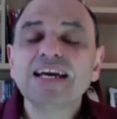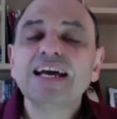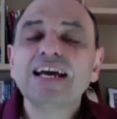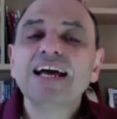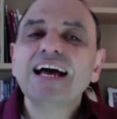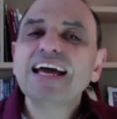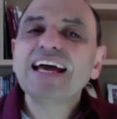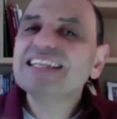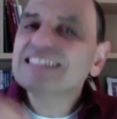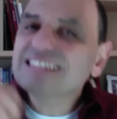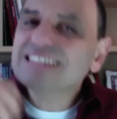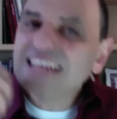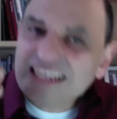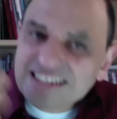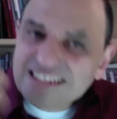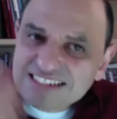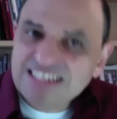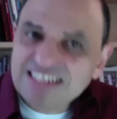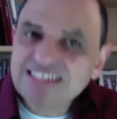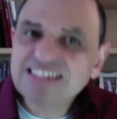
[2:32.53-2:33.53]
It's
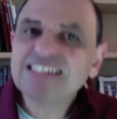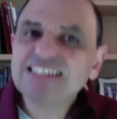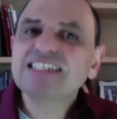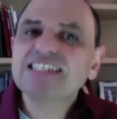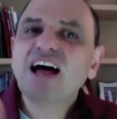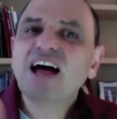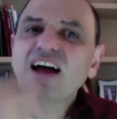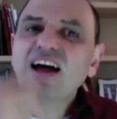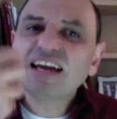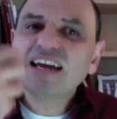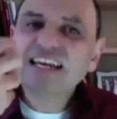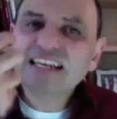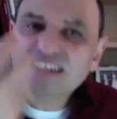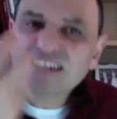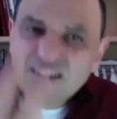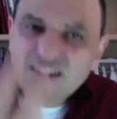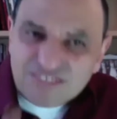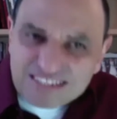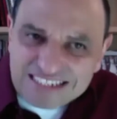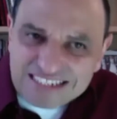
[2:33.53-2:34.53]
a sign
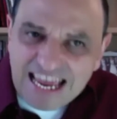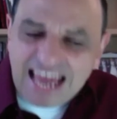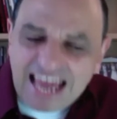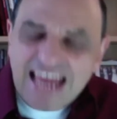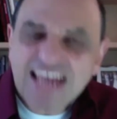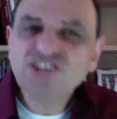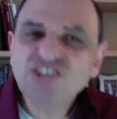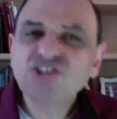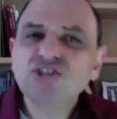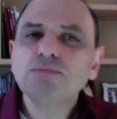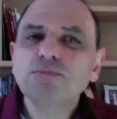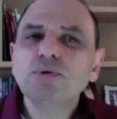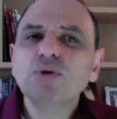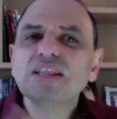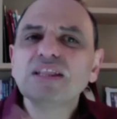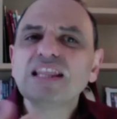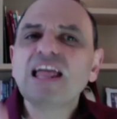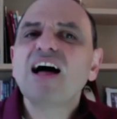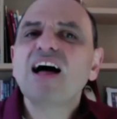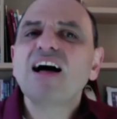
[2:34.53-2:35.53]
of tangible
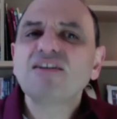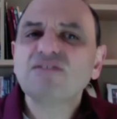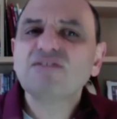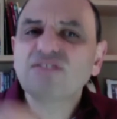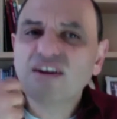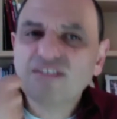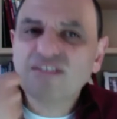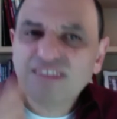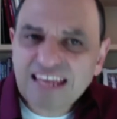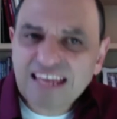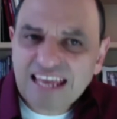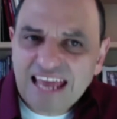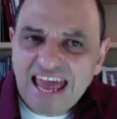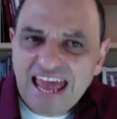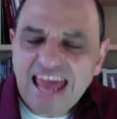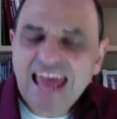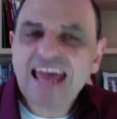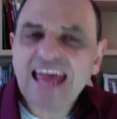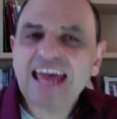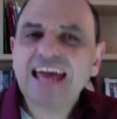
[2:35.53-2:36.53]
love, of
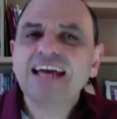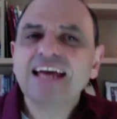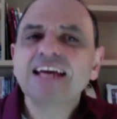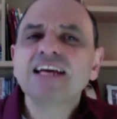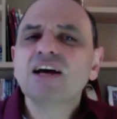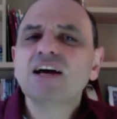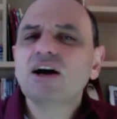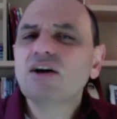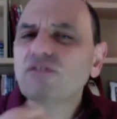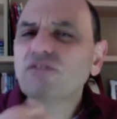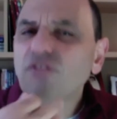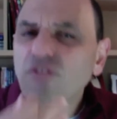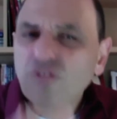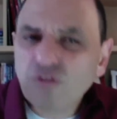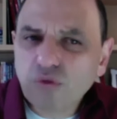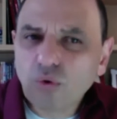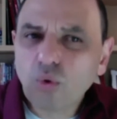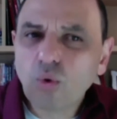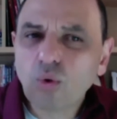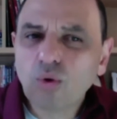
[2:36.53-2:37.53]
care, of
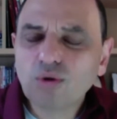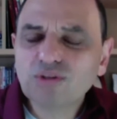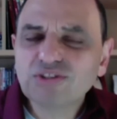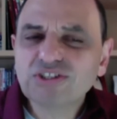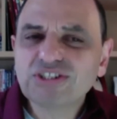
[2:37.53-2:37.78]
thought,